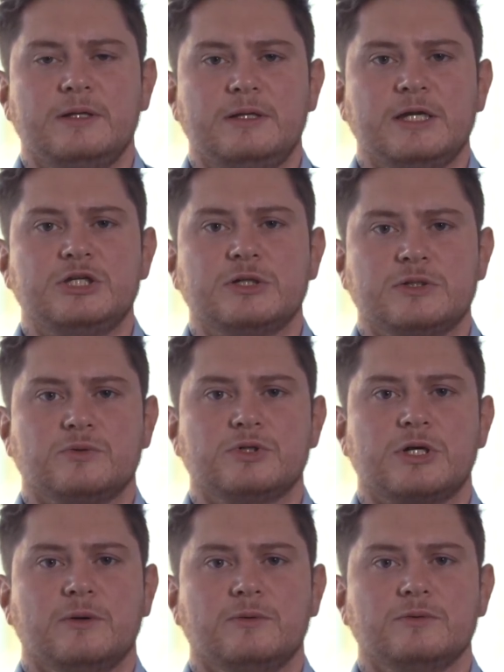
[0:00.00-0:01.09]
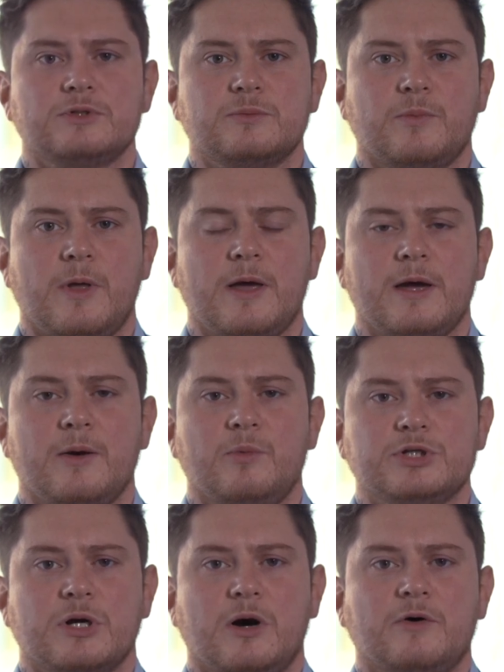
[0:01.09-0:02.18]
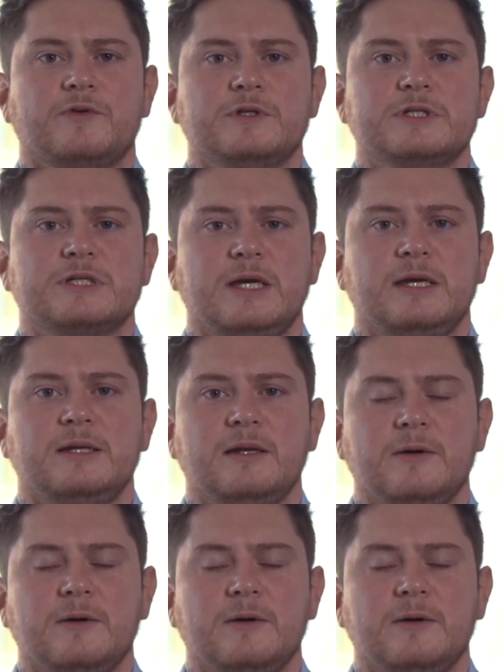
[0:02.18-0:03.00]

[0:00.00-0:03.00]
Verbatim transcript: digital skills, uh, which are often seen